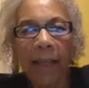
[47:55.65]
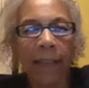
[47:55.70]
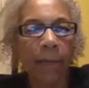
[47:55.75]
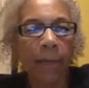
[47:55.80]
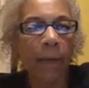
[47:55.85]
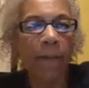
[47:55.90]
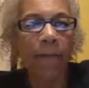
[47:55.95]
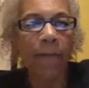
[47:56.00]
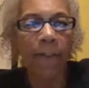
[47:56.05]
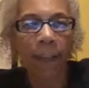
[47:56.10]
as
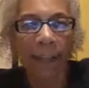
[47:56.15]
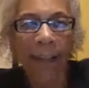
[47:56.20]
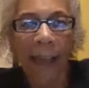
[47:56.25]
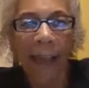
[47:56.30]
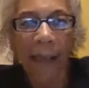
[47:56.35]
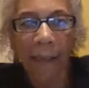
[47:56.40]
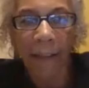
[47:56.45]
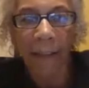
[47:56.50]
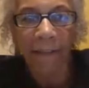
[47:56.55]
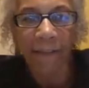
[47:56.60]
my friend
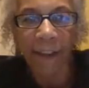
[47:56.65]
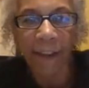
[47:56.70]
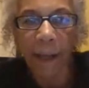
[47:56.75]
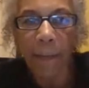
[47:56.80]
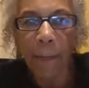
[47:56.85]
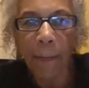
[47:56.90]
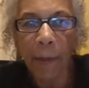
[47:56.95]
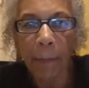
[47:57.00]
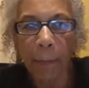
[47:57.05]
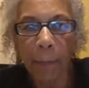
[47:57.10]
Alan
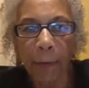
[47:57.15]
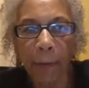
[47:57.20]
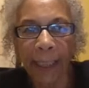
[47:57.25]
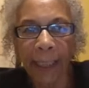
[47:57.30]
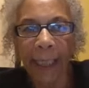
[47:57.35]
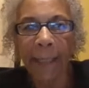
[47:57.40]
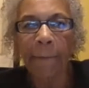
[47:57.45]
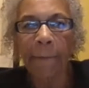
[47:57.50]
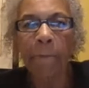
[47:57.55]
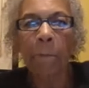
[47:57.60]
Feldman
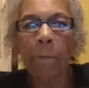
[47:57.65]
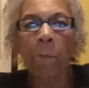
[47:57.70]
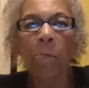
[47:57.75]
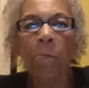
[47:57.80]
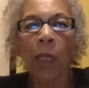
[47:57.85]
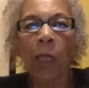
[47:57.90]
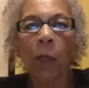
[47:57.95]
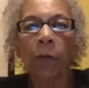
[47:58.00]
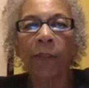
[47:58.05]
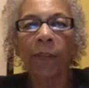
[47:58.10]
put it,
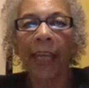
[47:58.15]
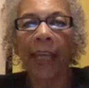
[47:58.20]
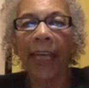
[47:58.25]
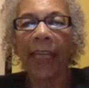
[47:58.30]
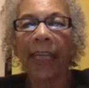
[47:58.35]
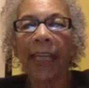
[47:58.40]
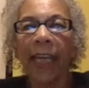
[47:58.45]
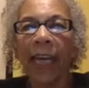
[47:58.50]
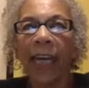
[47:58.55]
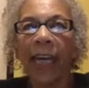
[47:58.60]

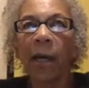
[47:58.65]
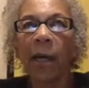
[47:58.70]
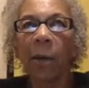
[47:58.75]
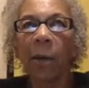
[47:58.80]
that